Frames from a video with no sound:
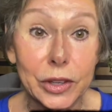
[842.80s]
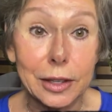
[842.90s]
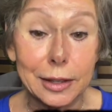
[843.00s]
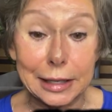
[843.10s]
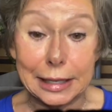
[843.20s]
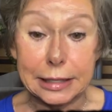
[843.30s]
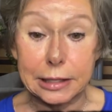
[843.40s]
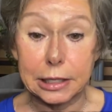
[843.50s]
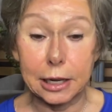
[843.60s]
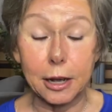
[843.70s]
feel it
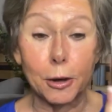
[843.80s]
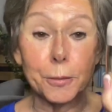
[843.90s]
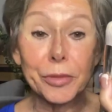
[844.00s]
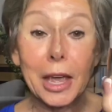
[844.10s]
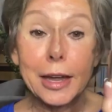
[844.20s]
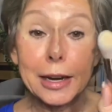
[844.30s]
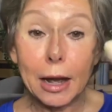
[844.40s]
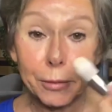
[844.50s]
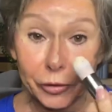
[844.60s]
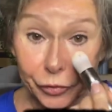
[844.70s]
needs to go.
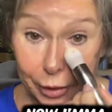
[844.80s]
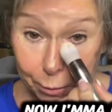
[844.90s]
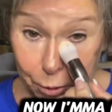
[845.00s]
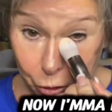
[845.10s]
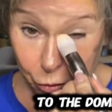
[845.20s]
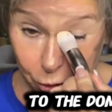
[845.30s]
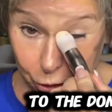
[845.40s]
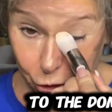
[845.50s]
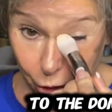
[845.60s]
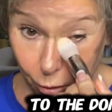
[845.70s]
Now I'm going to flip to the
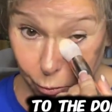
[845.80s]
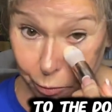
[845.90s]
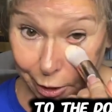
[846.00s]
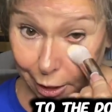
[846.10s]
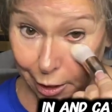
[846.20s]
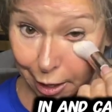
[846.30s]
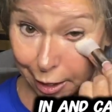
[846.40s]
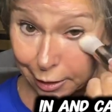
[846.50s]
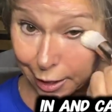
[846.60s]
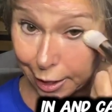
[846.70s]
domed in
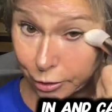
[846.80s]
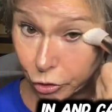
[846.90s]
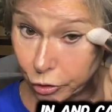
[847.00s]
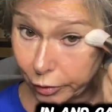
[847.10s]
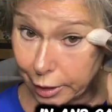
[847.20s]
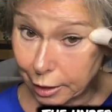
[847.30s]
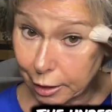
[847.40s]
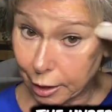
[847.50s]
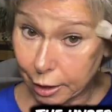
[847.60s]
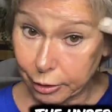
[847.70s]
and catch
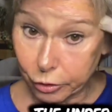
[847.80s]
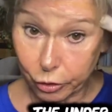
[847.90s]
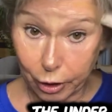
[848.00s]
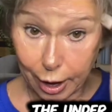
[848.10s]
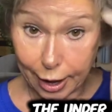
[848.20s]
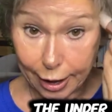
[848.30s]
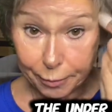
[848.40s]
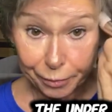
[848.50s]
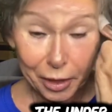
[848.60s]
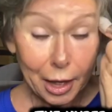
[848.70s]
the under eye.